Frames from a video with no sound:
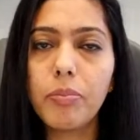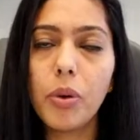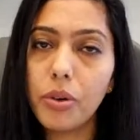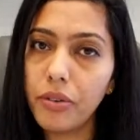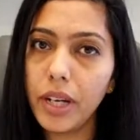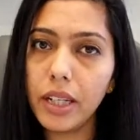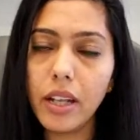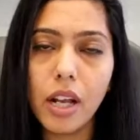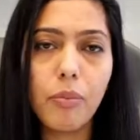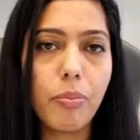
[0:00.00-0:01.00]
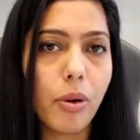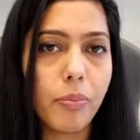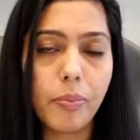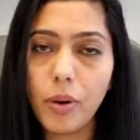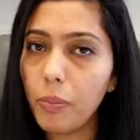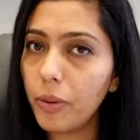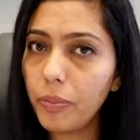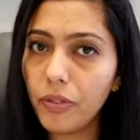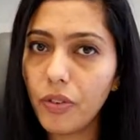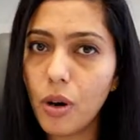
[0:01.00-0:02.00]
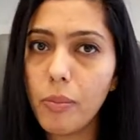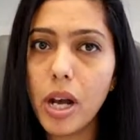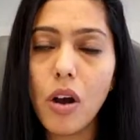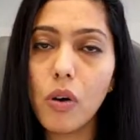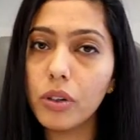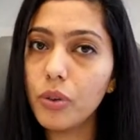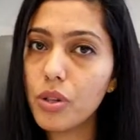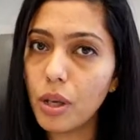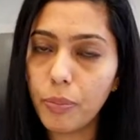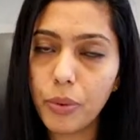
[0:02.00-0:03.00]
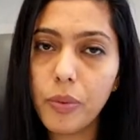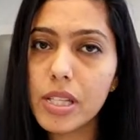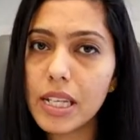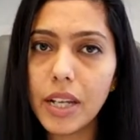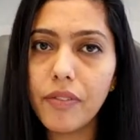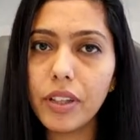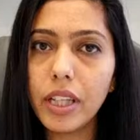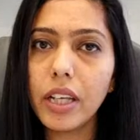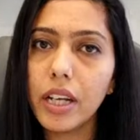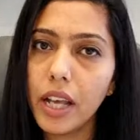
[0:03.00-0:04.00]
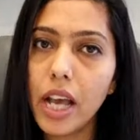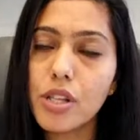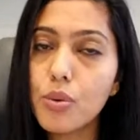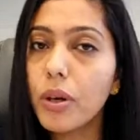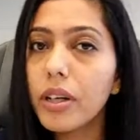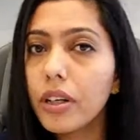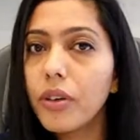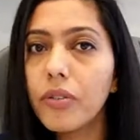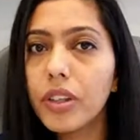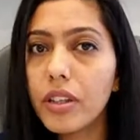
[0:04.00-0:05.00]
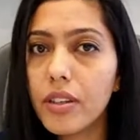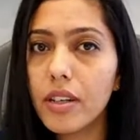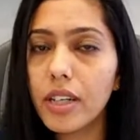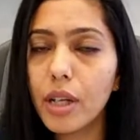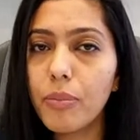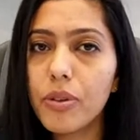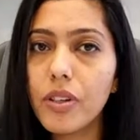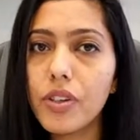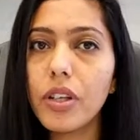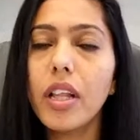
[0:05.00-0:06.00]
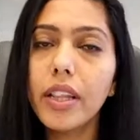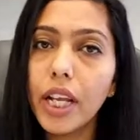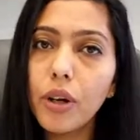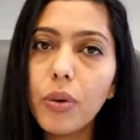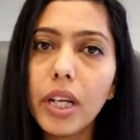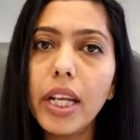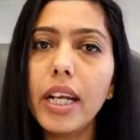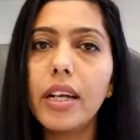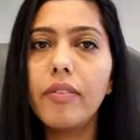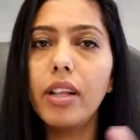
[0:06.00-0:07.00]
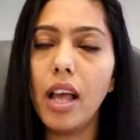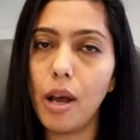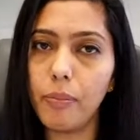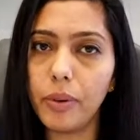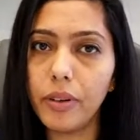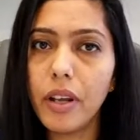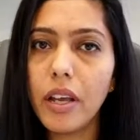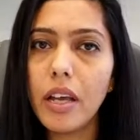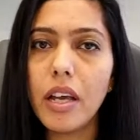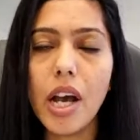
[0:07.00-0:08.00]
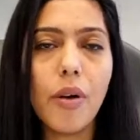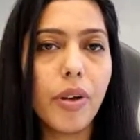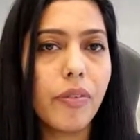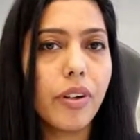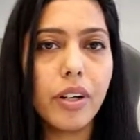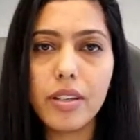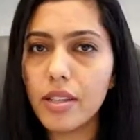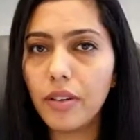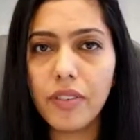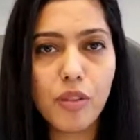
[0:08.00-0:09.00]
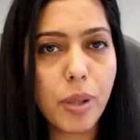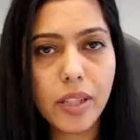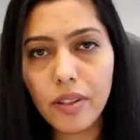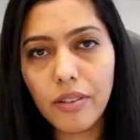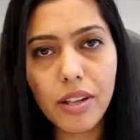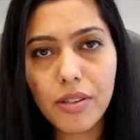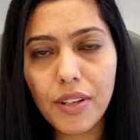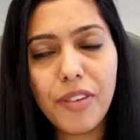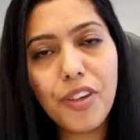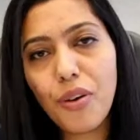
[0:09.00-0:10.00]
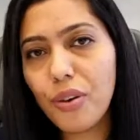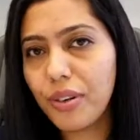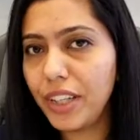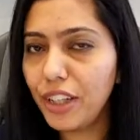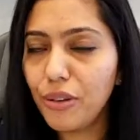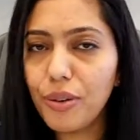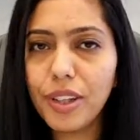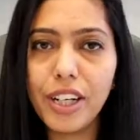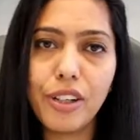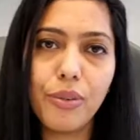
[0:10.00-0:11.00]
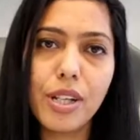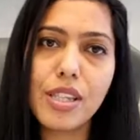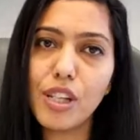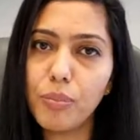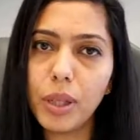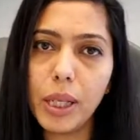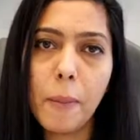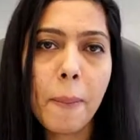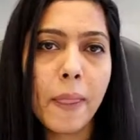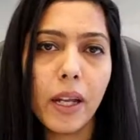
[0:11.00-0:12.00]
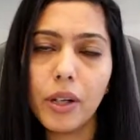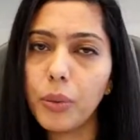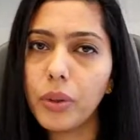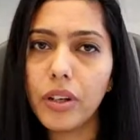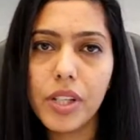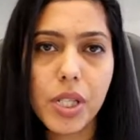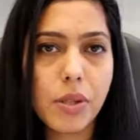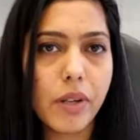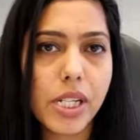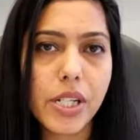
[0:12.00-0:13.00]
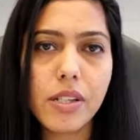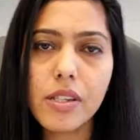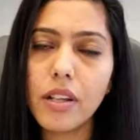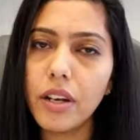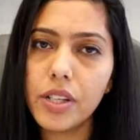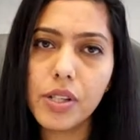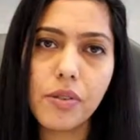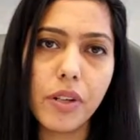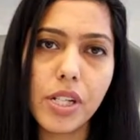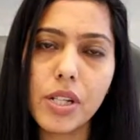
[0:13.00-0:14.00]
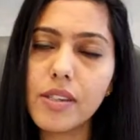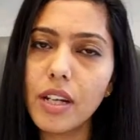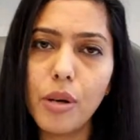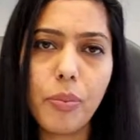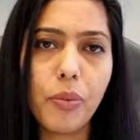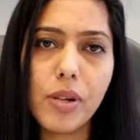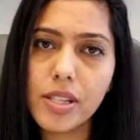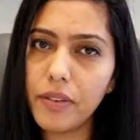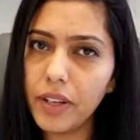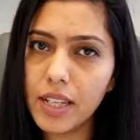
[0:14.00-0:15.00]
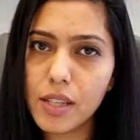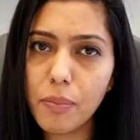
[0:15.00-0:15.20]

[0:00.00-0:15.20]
portrait and proper performer, all those approvals and everything. It has to undergo with the certain procedure, then only it will happen. However, service-based industry, we already know that you can simply do the registrations. Registrations and approvals are very